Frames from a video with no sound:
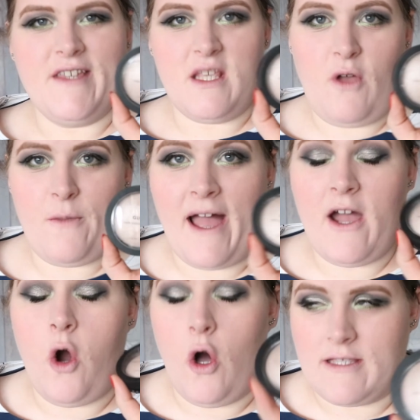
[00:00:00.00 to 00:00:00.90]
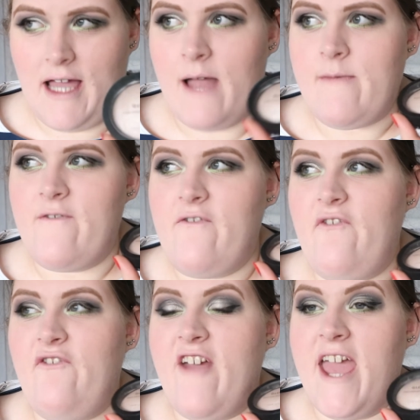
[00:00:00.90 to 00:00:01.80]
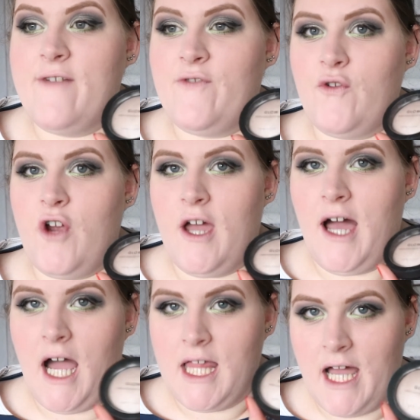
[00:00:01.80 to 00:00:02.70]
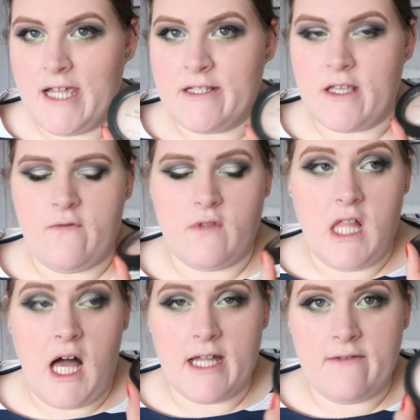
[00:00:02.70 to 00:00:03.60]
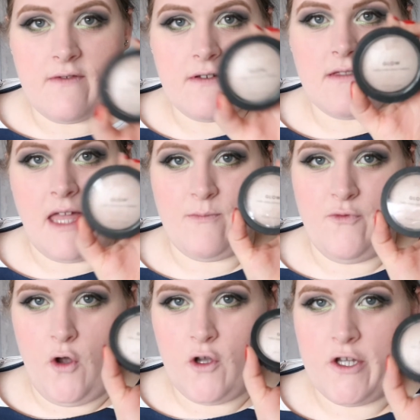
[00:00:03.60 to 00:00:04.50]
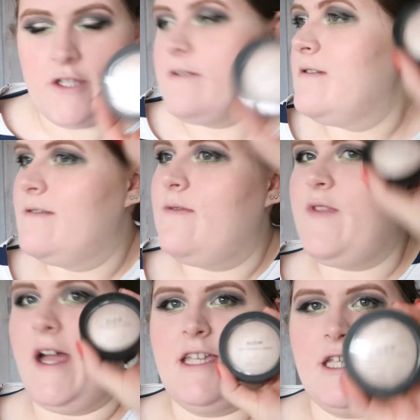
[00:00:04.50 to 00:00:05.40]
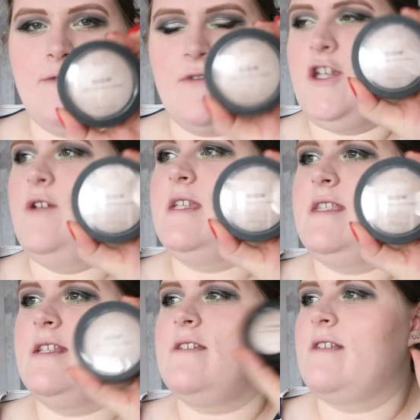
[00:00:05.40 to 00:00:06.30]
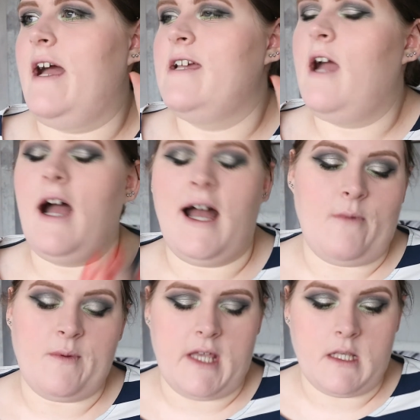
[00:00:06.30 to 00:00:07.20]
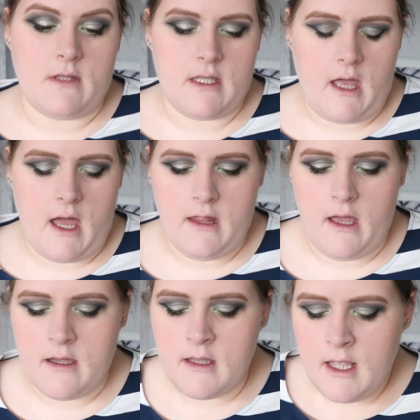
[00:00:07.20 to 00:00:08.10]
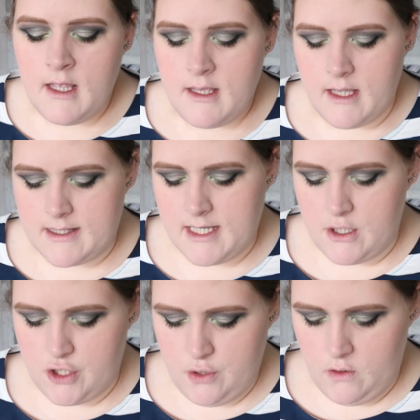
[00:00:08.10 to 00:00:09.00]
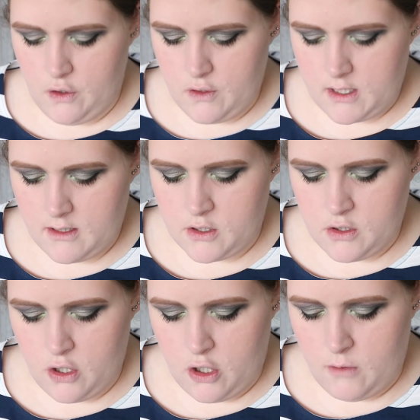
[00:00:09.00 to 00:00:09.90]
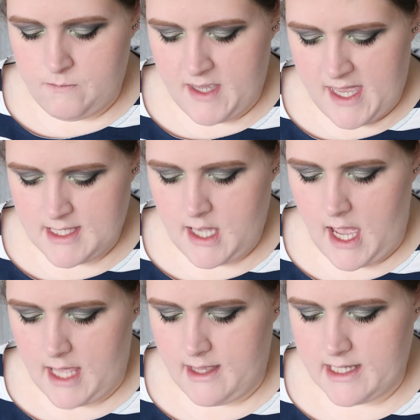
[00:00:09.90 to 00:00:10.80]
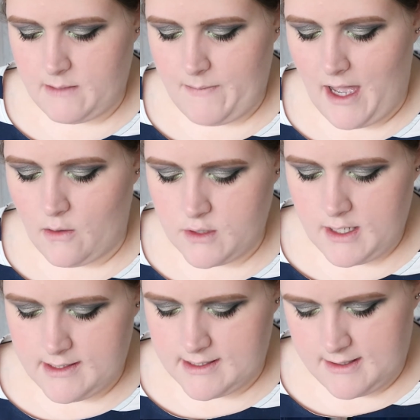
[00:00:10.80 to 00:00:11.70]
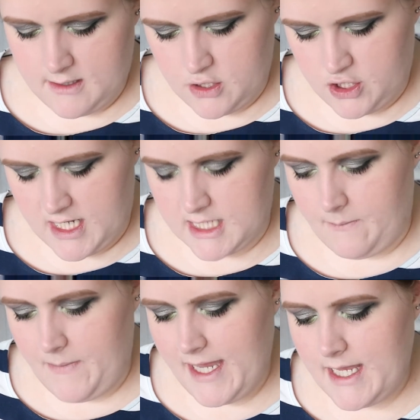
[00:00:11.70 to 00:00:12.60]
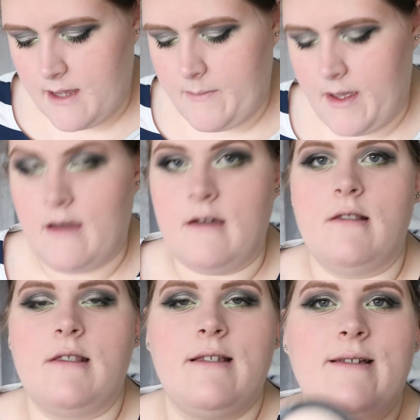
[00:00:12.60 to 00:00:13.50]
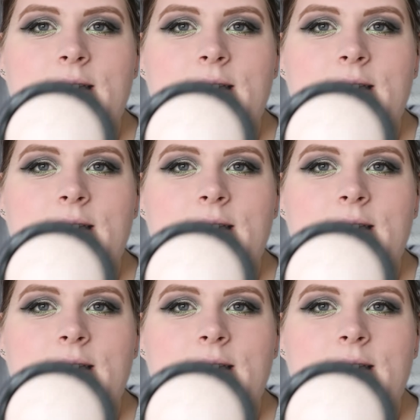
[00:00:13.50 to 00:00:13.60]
This is one of my all-time favourite highlighters of life. Like, Brogan, thank you for choosing this because I'm obsessed with this highlighter. It's the New Look Glow Baked Highlight Powder, and this is in the shade Pink Pearls.